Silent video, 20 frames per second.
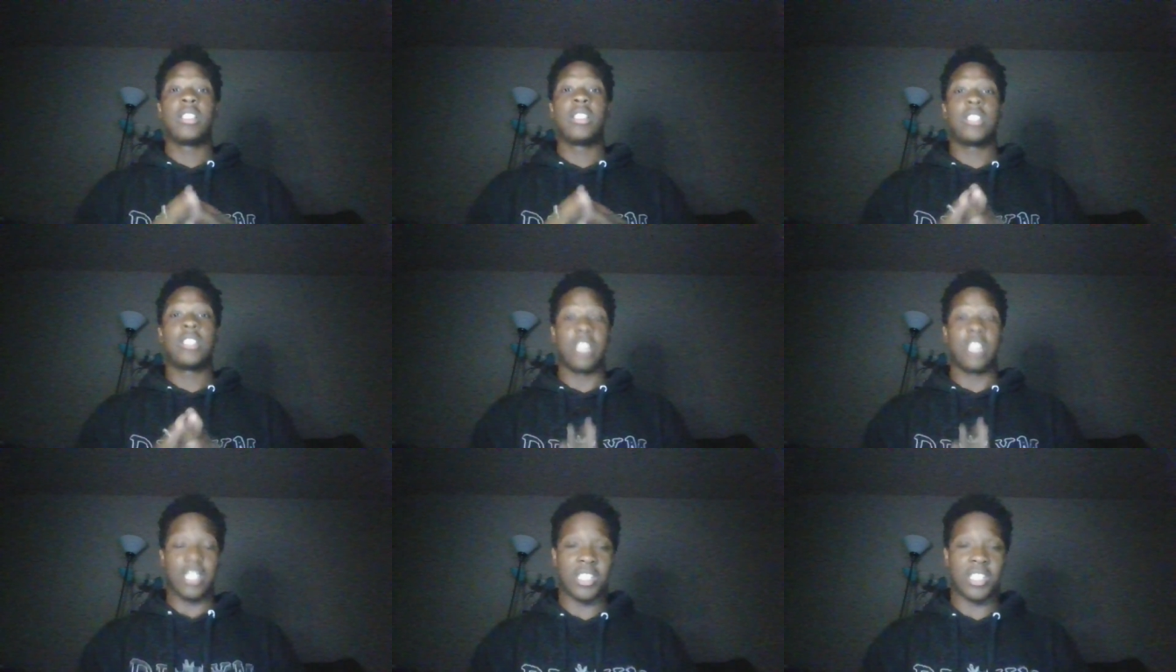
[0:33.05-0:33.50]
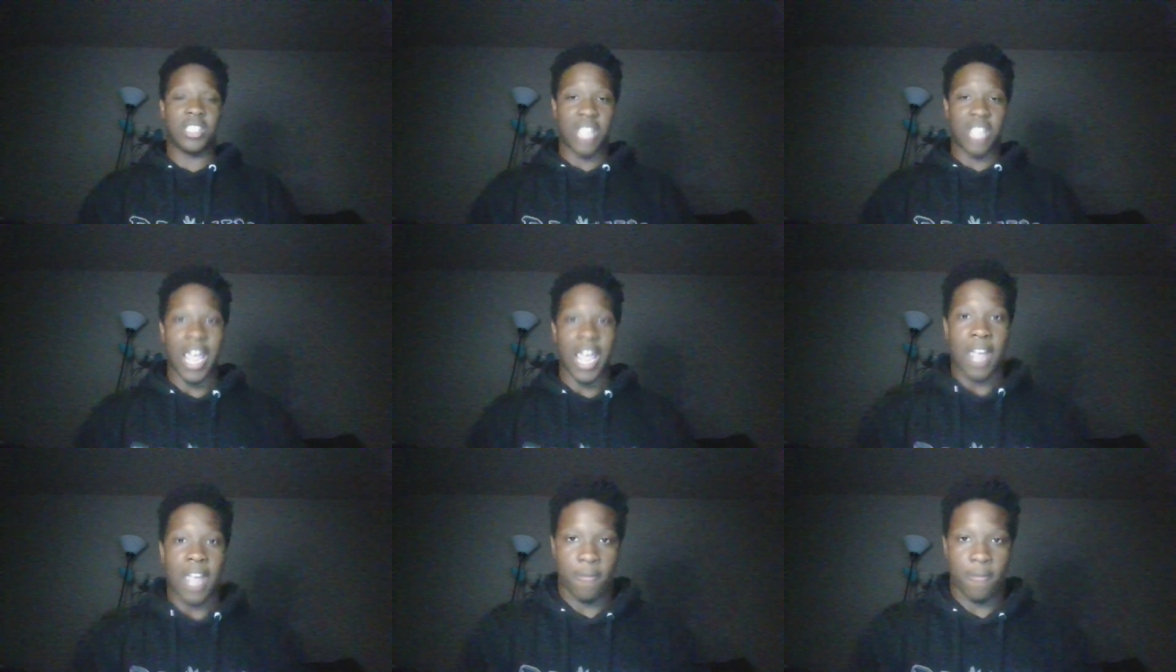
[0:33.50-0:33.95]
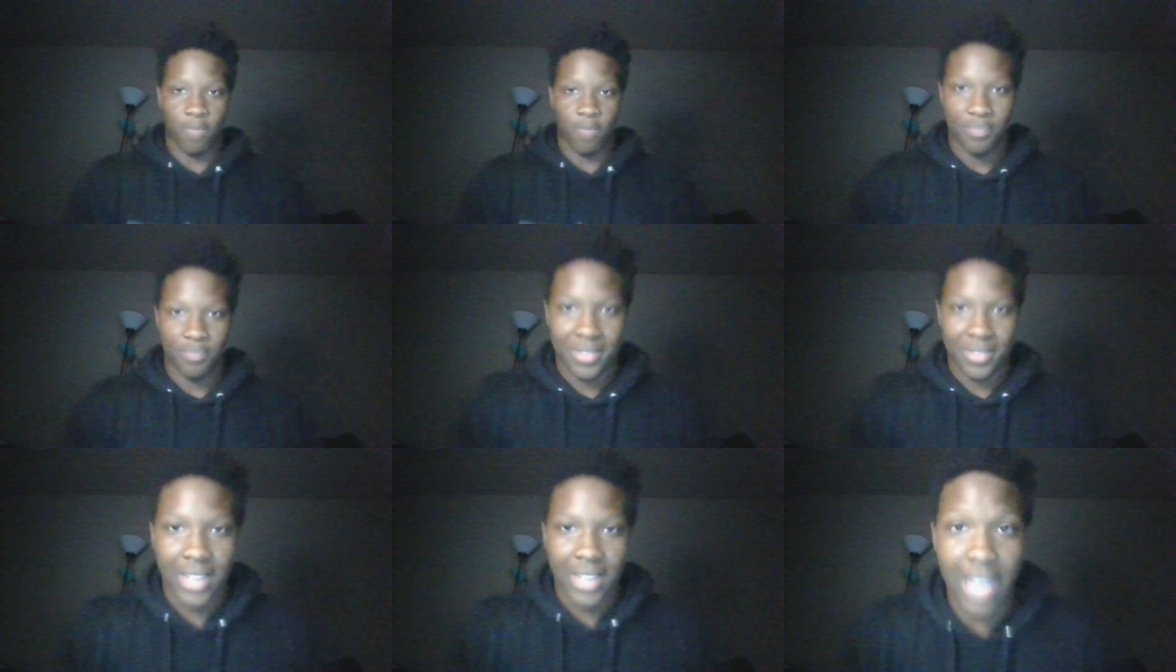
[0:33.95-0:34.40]
Today,
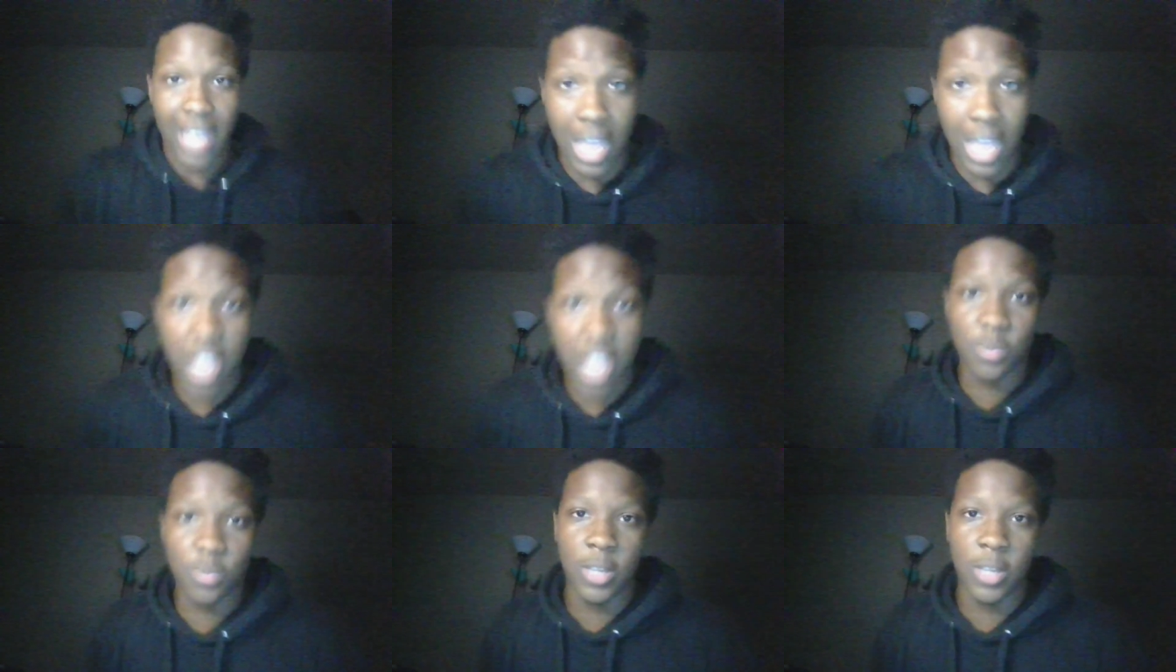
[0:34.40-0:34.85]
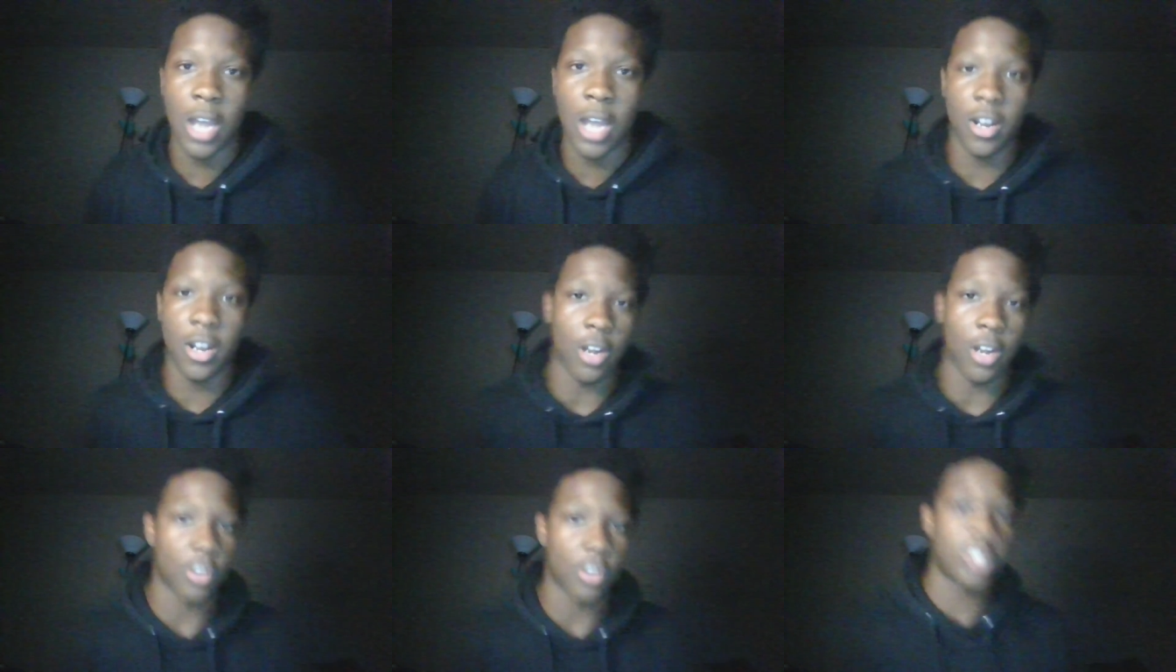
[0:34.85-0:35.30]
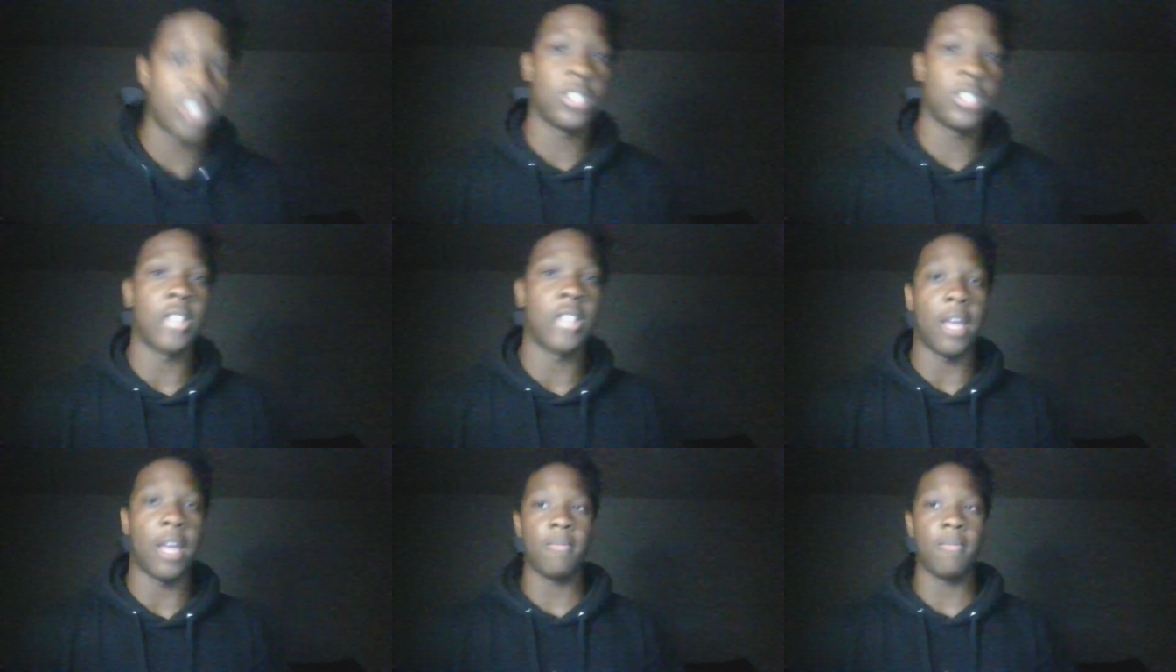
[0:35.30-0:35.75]
as we kind of already
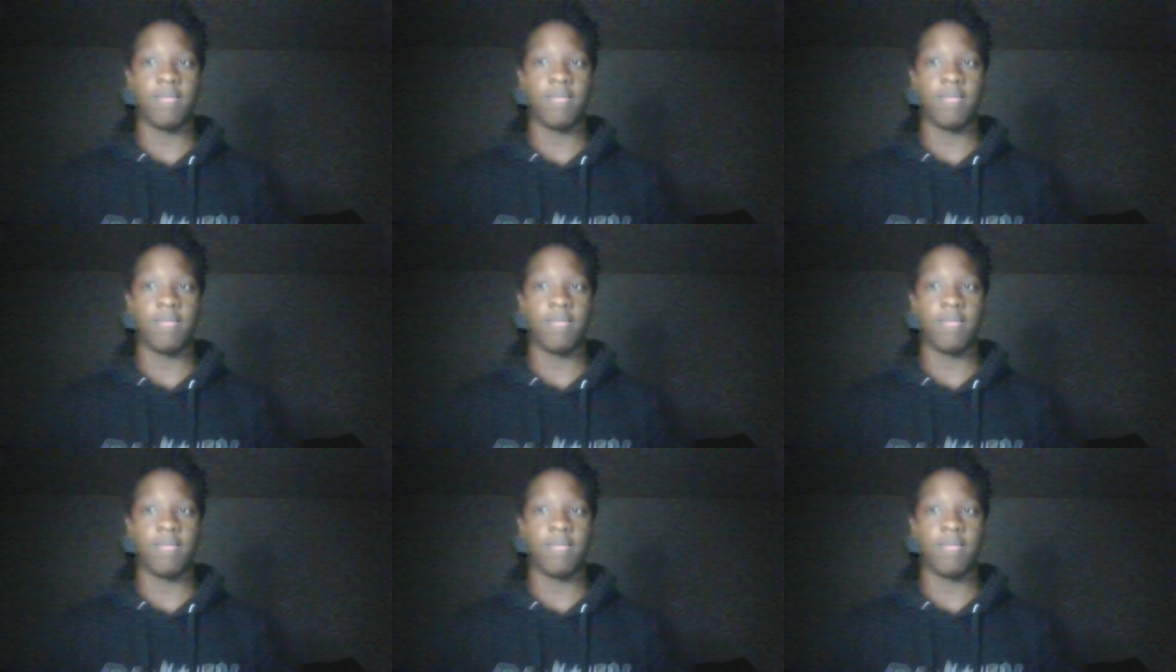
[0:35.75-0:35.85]
said,